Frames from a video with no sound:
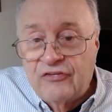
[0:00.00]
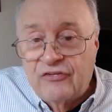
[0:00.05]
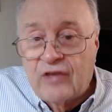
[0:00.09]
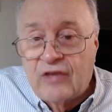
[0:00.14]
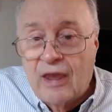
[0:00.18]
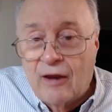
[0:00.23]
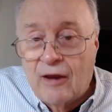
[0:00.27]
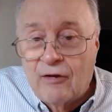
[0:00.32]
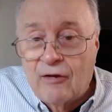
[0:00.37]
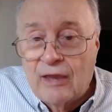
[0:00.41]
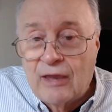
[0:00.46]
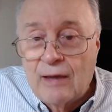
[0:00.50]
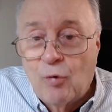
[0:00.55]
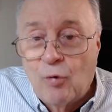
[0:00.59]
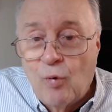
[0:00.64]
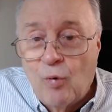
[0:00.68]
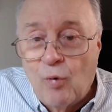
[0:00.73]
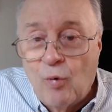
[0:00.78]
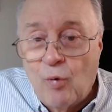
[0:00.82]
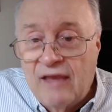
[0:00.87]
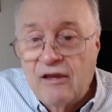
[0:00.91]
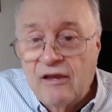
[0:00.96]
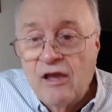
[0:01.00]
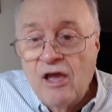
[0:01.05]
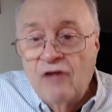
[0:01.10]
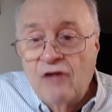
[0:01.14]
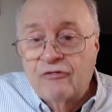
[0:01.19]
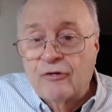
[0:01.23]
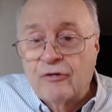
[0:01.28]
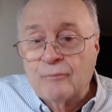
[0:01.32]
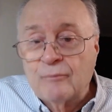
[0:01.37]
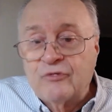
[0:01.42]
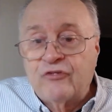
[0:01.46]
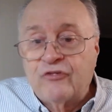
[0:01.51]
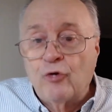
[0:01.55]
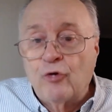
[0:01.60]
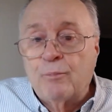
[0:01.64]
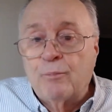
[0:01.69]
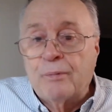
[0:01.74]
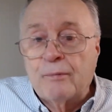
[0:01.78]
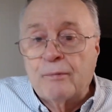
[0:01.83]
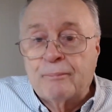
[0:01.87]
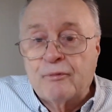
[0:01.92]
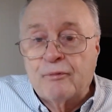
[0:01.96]
scaring them away from
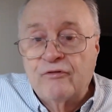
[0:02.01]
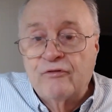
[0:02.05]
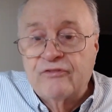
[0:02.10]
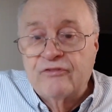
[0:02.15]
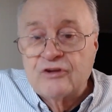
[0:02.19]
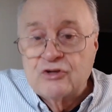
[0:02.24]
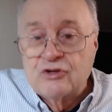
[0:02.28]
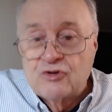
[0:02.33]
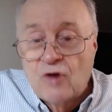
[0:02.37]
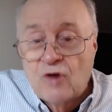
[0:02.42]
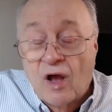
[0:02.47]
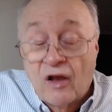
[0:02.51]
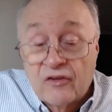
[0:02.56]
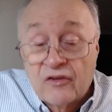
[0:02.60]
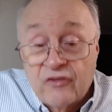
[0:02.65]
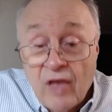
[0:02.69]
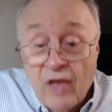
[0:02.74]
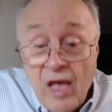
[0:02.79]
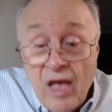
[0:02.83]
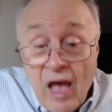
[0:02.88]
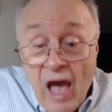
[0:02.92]
super proven drugs.